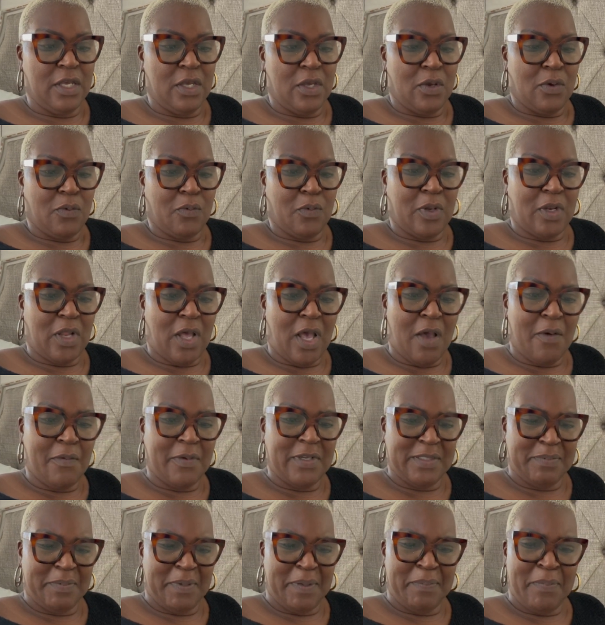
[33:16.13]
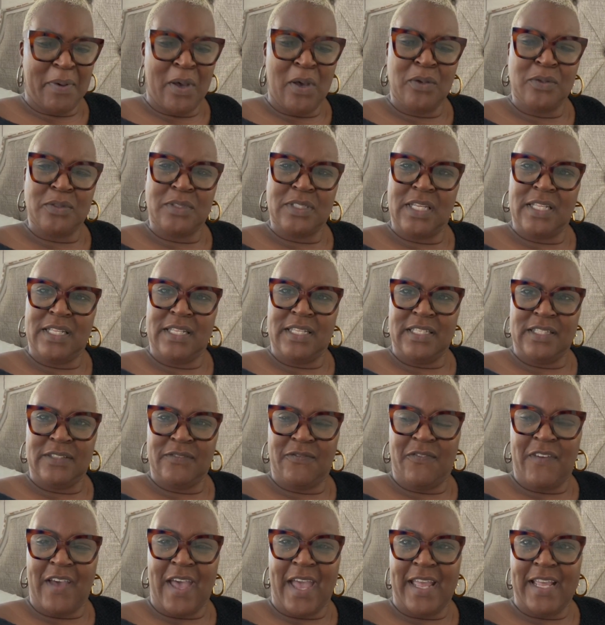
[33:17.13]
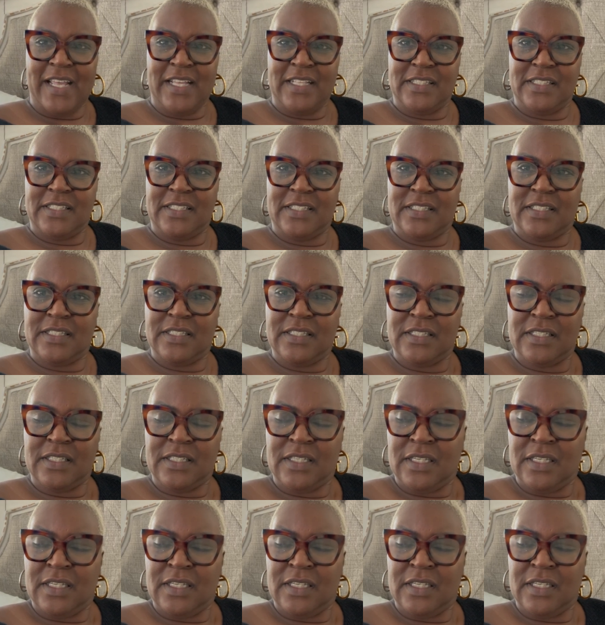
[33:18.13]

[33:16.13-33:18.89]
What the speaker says: would always be posting these fights,